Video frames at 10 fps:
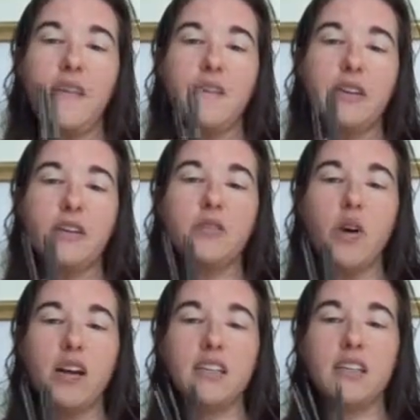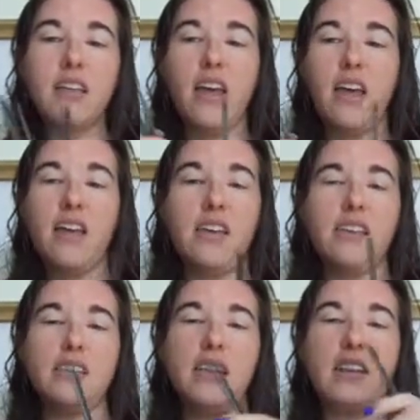they feel nice in the
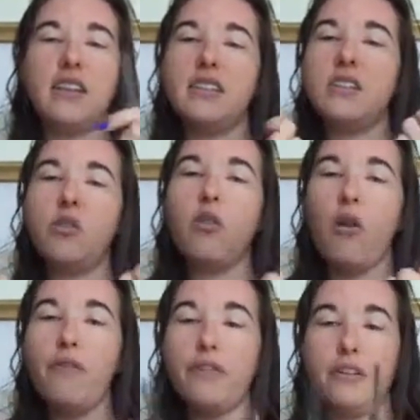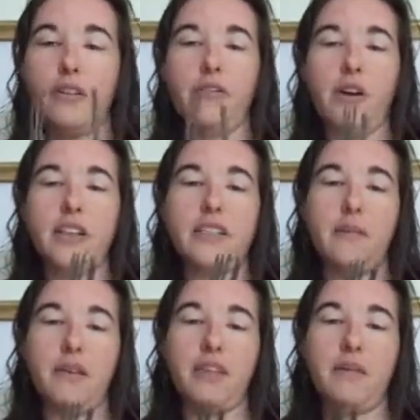hand, and it's not often you find
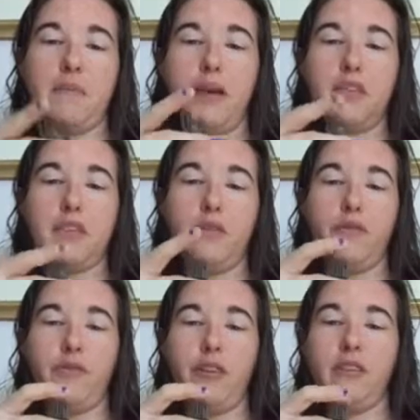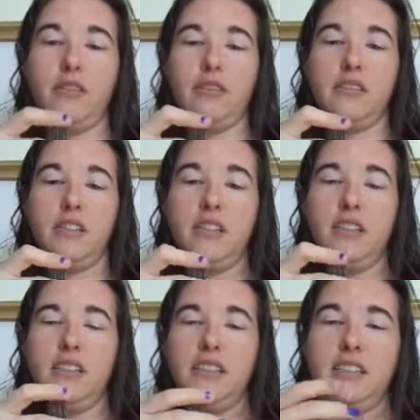something that makes you feel,
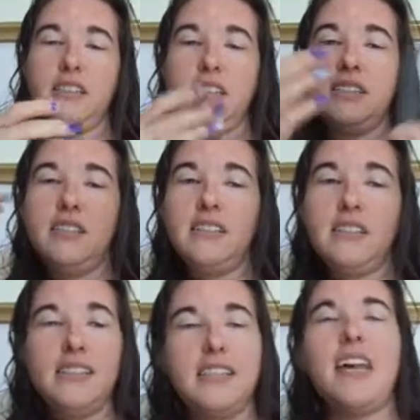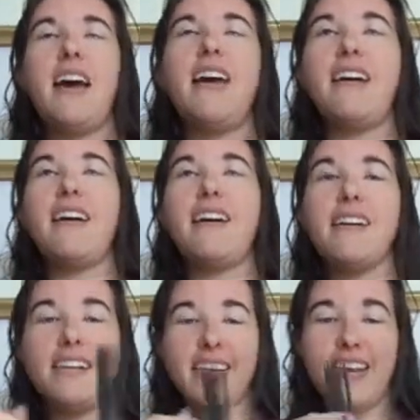
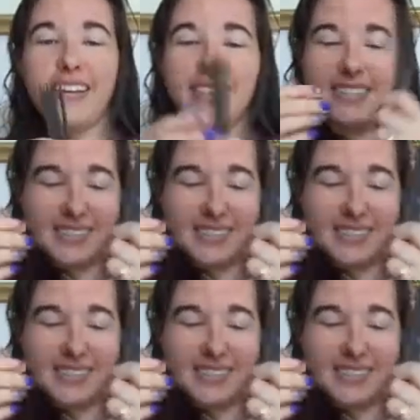yeah, like,